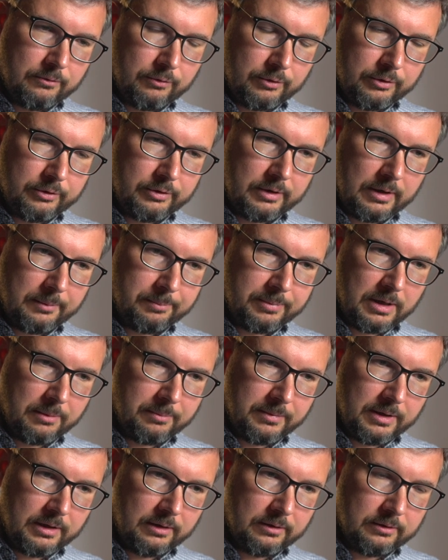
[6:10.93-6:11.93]
for the
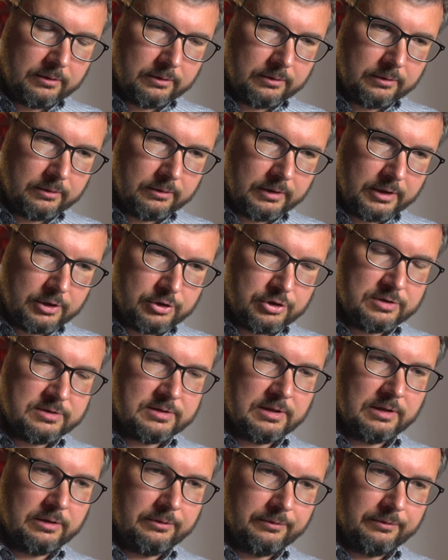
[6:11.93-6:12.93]
upcoming uh, legislative